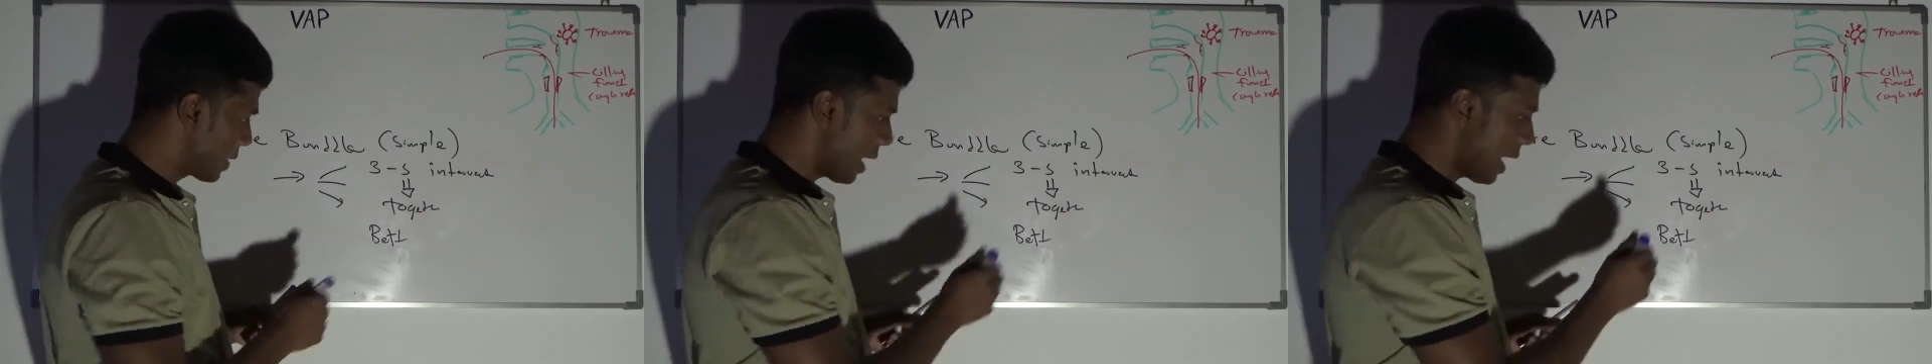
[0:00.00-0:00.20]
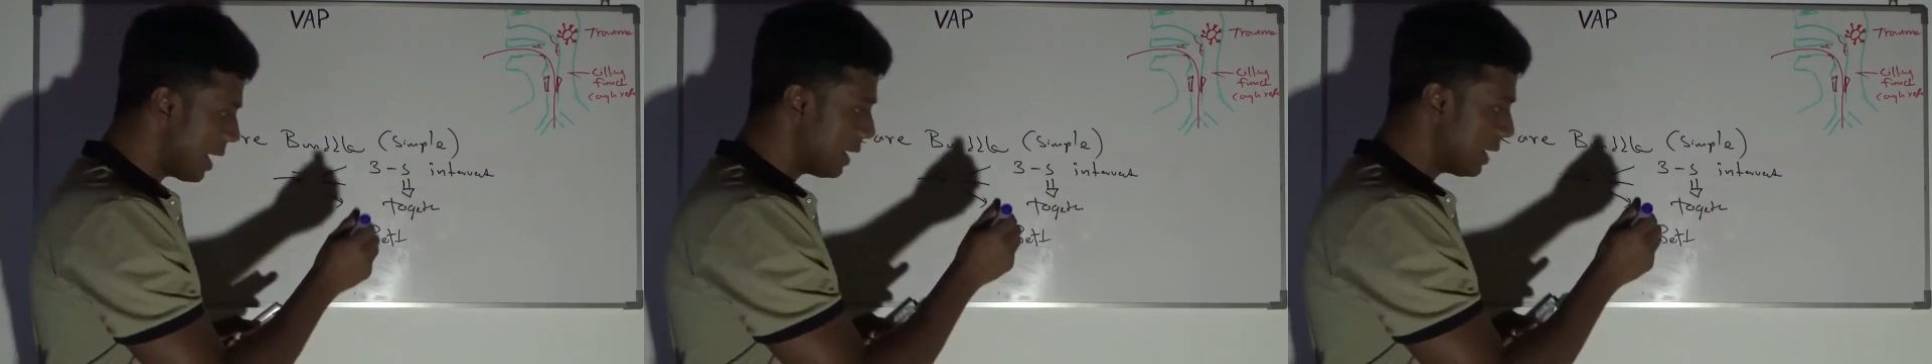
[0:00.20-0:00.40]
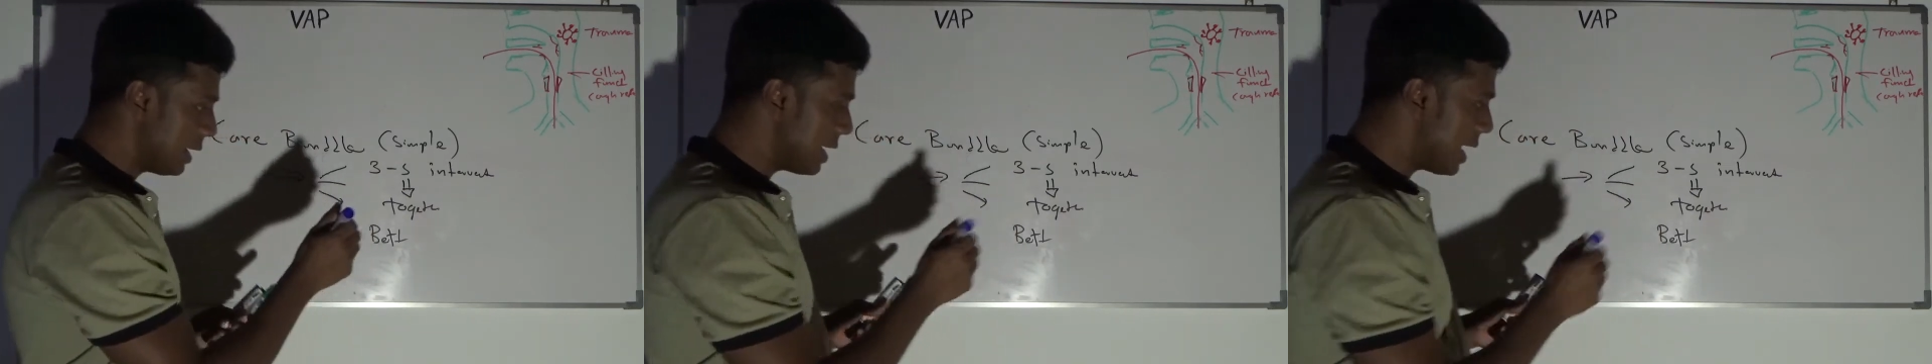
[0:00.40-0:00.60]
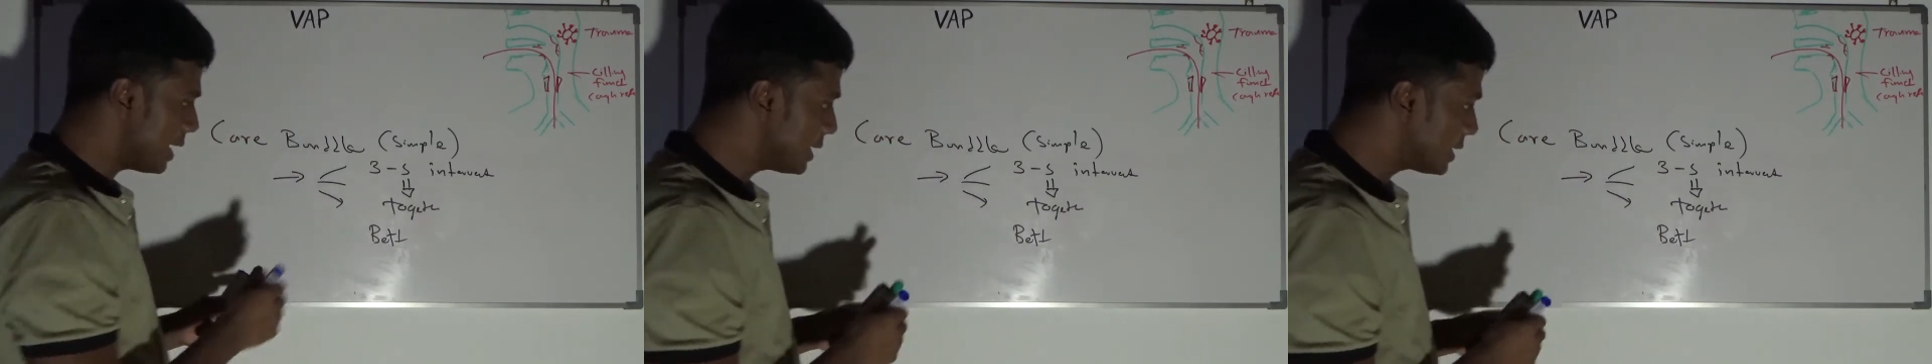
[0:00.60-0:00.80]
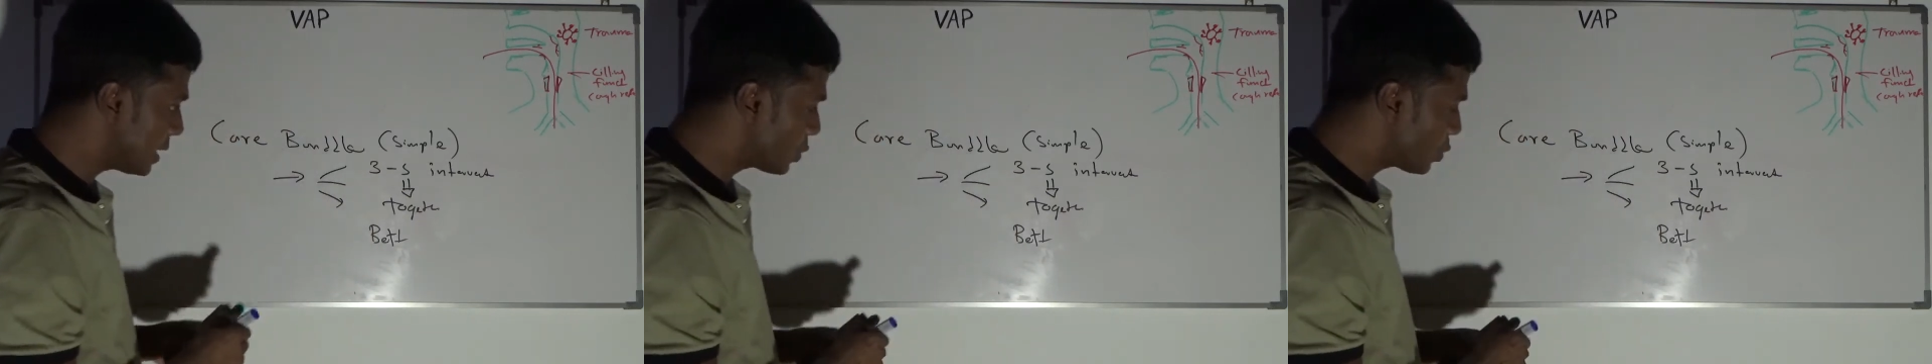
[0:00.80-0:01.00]
And in
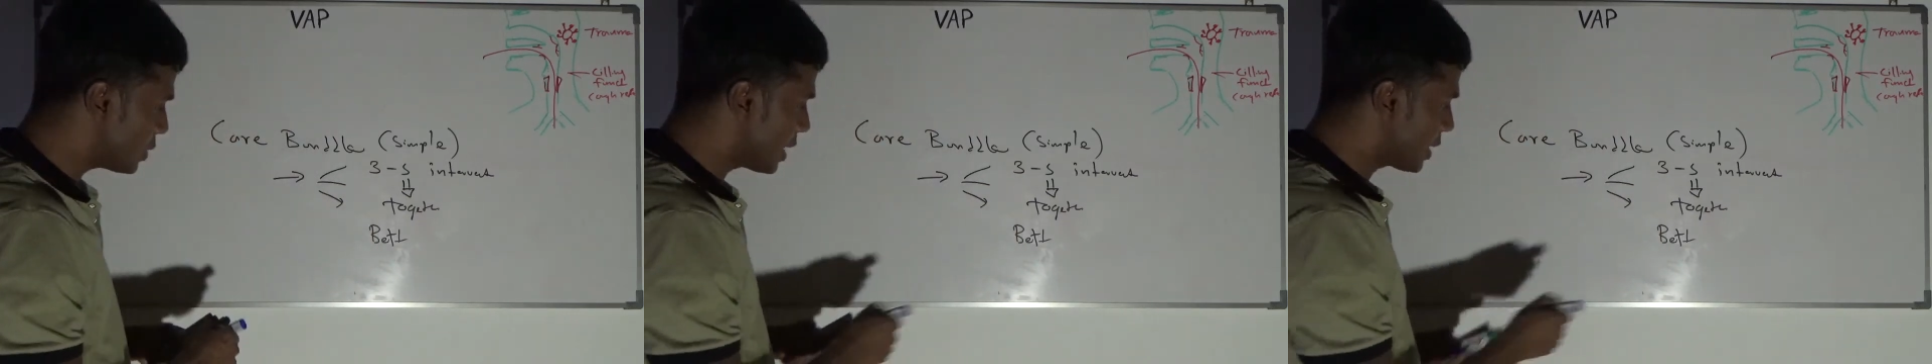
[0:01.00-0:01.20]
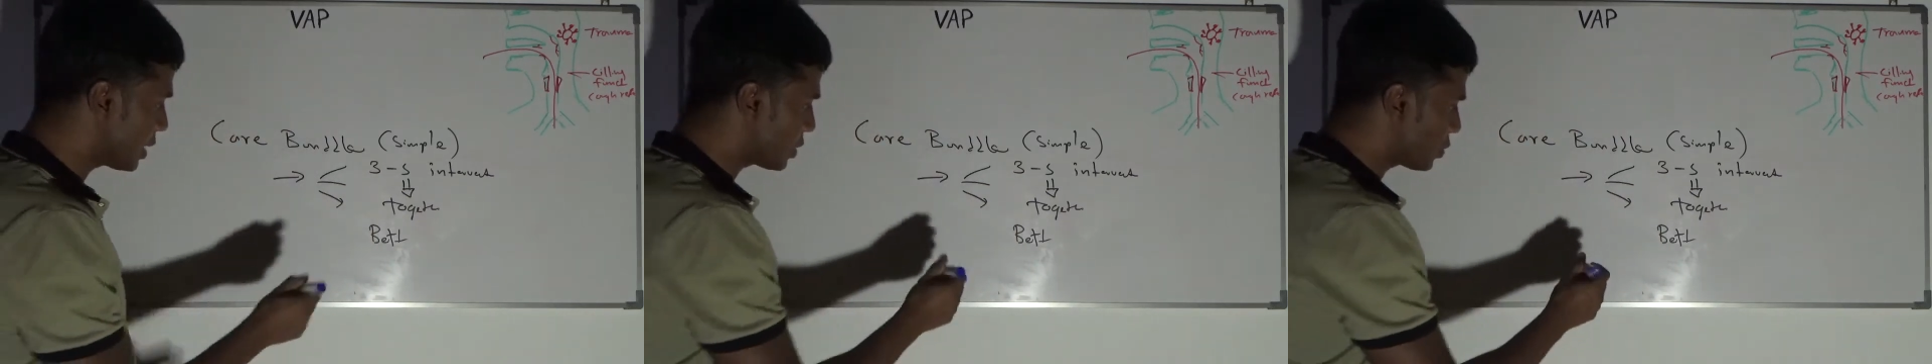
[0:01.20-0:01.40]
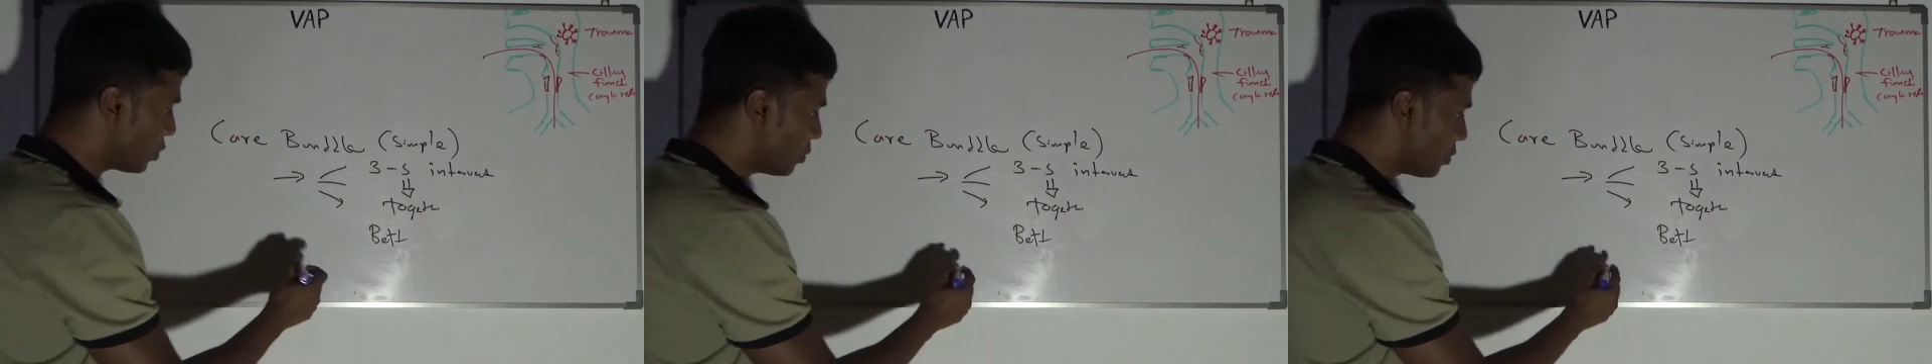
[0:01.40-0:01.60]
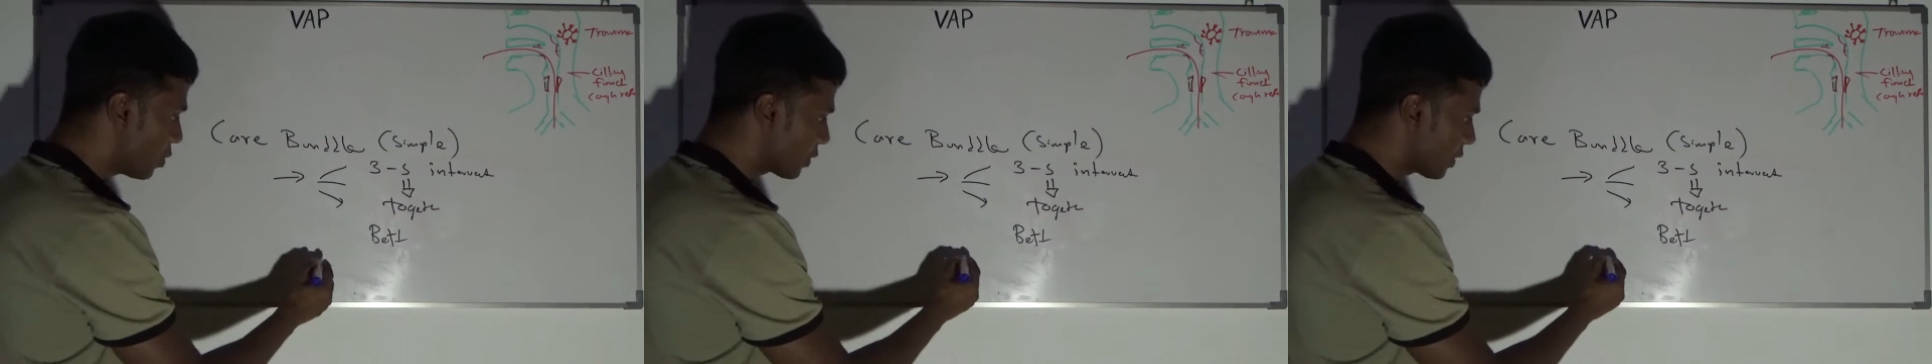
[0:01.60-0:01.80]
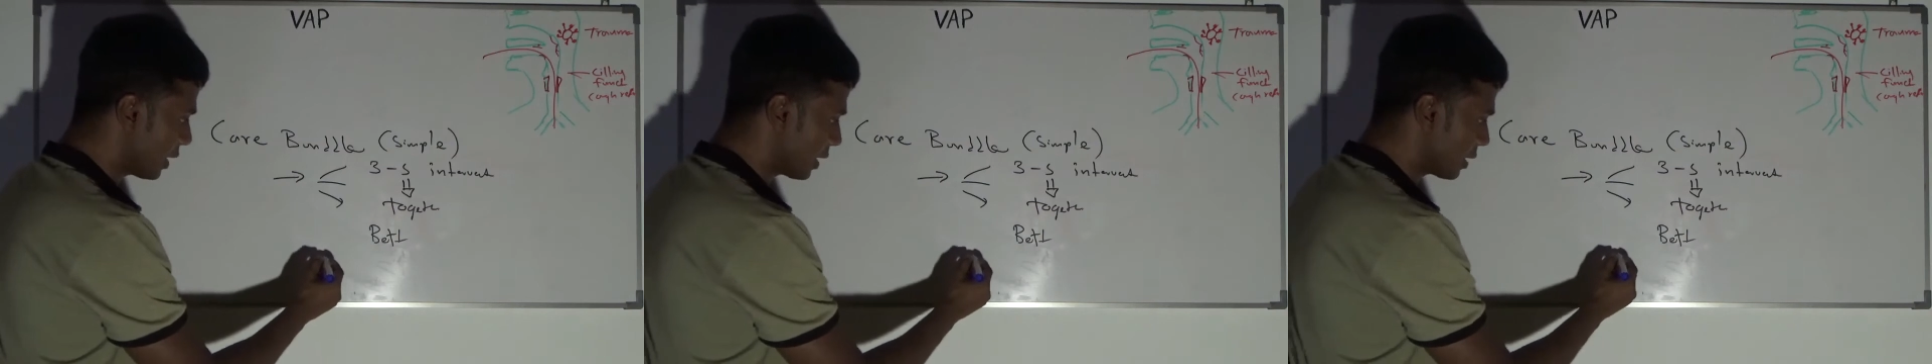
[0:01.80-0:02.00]
addition to that, 2
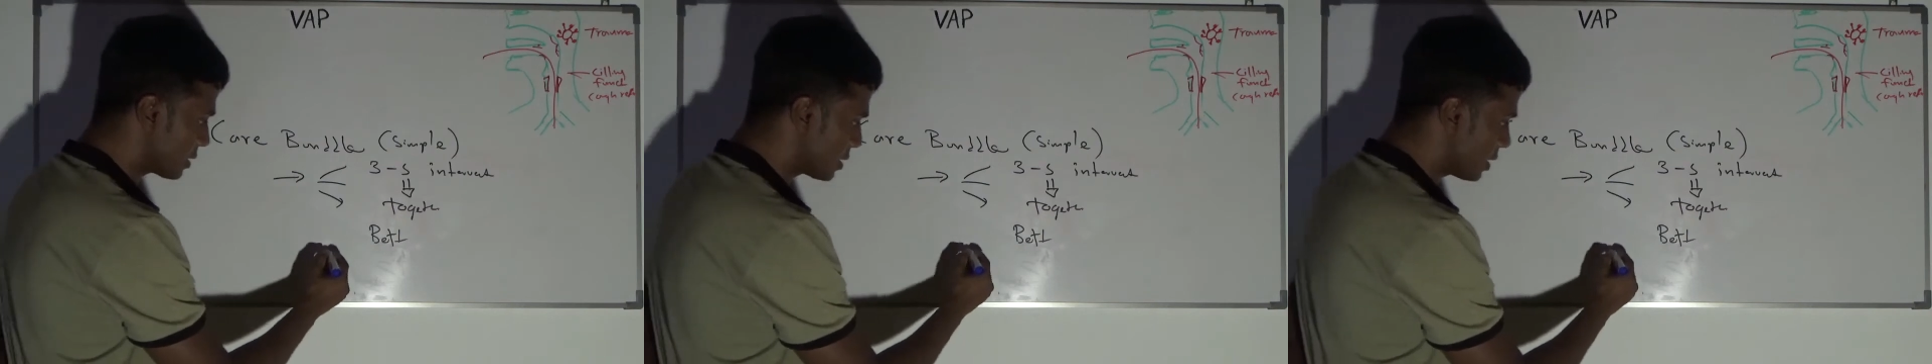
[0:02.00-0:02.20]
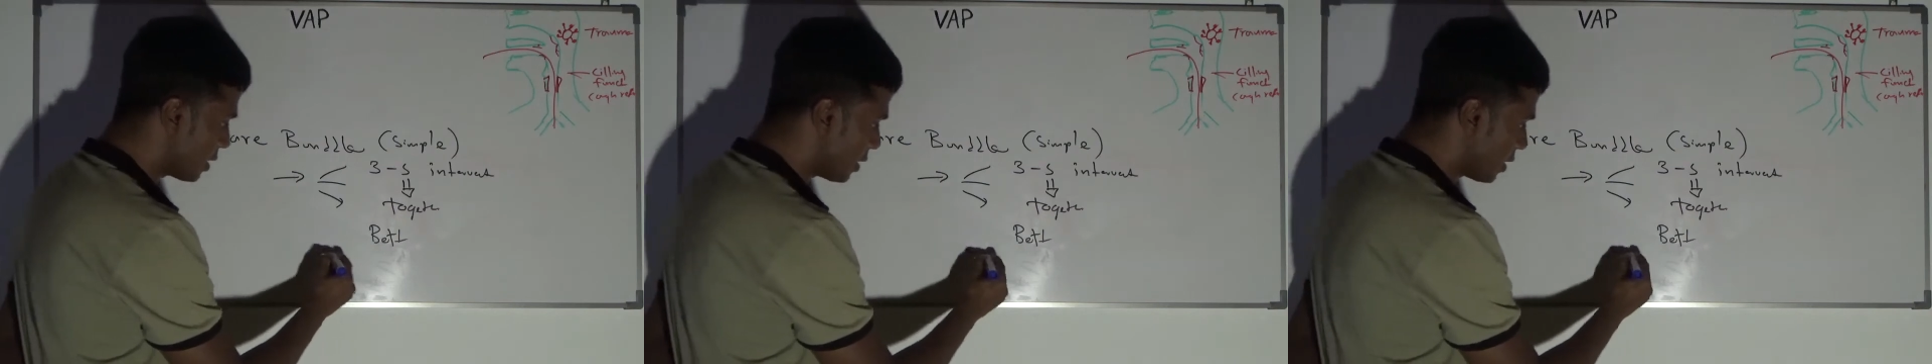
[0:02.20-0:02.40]
more things.